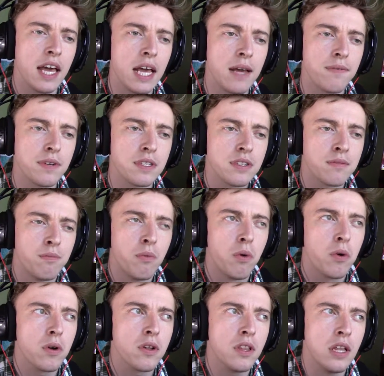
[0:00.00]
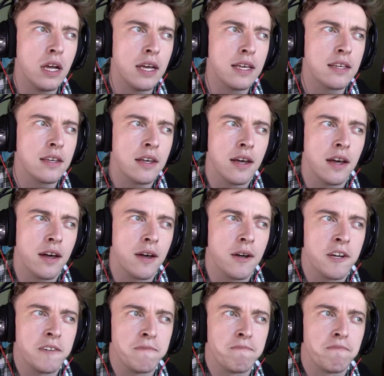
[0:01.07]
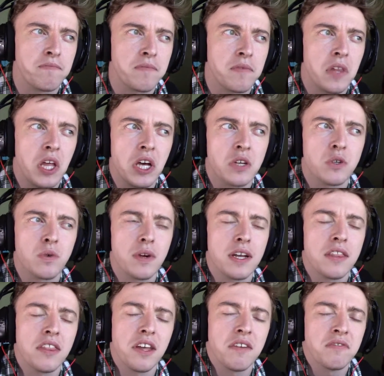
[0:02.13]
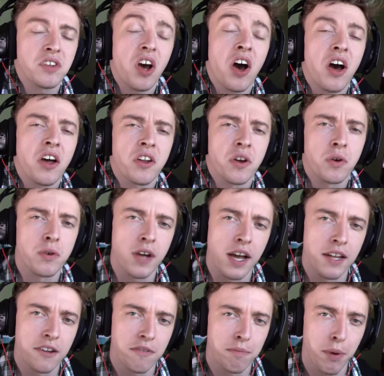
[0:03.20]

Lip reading: if it's more like a Grand Theft Auto kind of